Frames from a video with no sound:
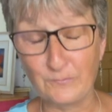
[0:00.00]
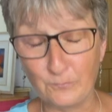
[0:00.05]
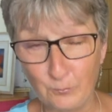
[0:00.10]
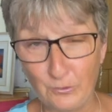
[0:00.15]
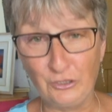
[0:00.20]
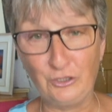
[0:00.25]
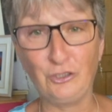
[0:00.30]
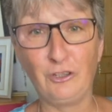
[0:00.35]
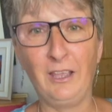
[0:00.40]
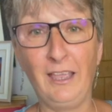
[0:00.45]

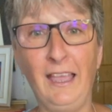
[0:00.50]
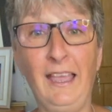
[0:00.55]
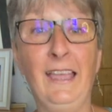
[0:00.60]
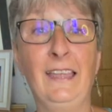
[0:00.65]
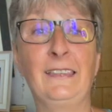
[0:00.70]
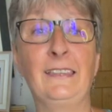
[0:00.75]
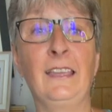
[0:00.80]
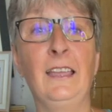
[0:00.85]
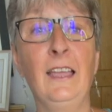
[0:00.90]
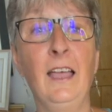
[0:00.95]
wish I
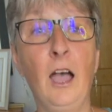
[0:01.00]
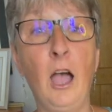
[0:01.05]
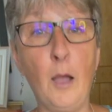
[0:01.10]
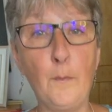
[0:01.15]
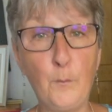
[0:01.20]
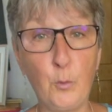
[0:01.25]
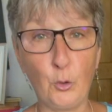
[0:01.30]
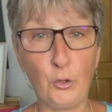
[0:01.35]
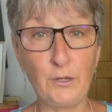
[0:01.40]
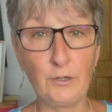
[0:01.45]
had a
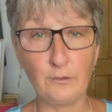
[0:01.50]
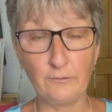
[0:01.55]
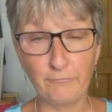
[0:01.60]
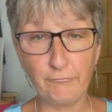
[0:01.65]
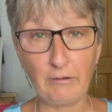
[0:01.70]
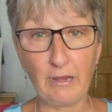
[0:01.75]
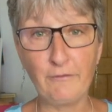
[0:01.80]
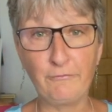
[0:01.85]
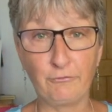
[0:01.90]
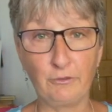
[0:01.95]
point of
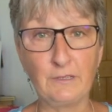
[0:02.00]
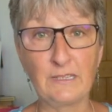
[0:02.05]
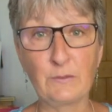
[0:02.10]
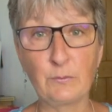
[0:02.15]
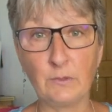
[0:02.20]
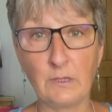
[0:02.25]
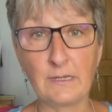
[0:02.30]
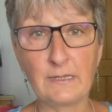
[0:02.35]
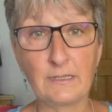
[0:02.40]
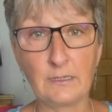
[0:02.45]
reference
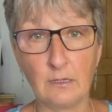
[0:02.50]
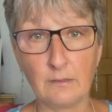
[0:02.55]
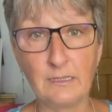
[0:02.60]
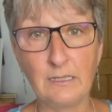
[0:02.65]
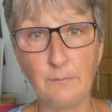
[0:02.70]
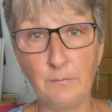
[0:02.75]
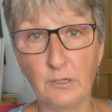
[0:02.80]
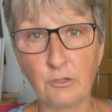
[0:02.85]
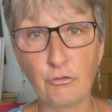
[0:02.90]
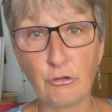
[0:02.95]
when I
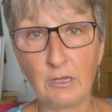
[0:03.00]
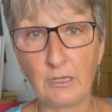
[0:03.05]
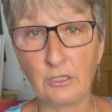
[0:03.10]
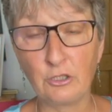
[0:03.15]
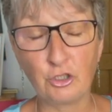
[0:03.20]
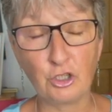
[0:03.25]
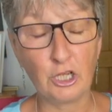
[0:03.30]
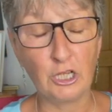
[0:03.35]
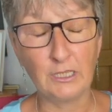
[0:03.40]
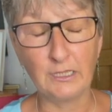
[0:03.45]
started my dragon
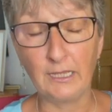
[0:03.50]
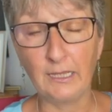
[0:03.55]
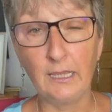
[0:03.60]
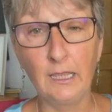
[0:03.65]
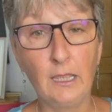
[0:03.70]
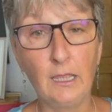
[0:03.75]
journey,